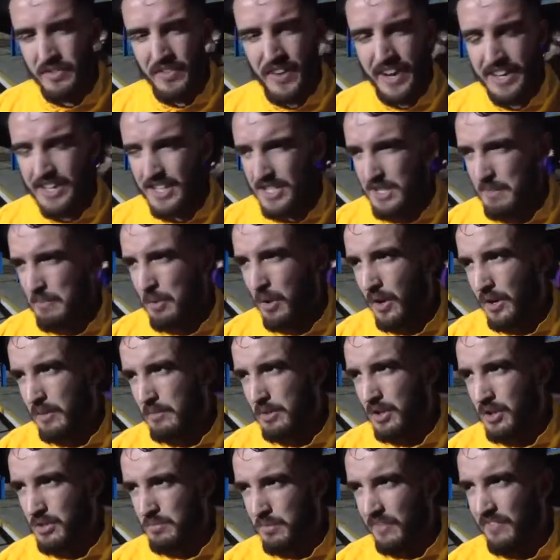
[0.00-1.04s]
very disappointed
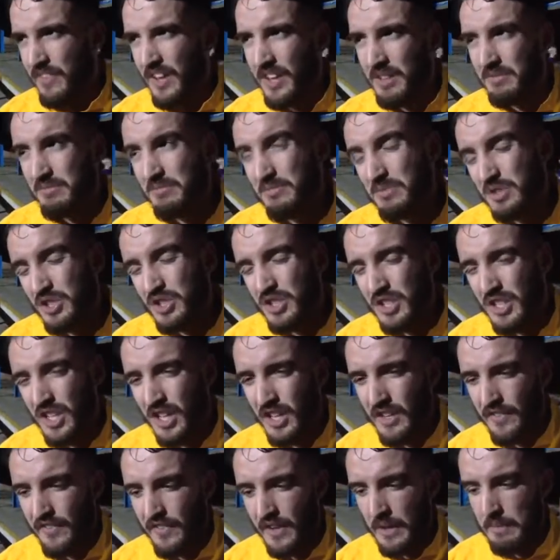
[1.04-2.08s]
because we felt we should
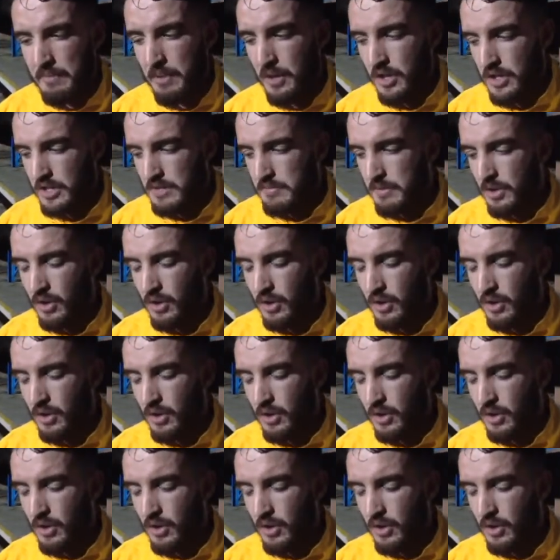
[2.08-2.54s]
have got the 3 points,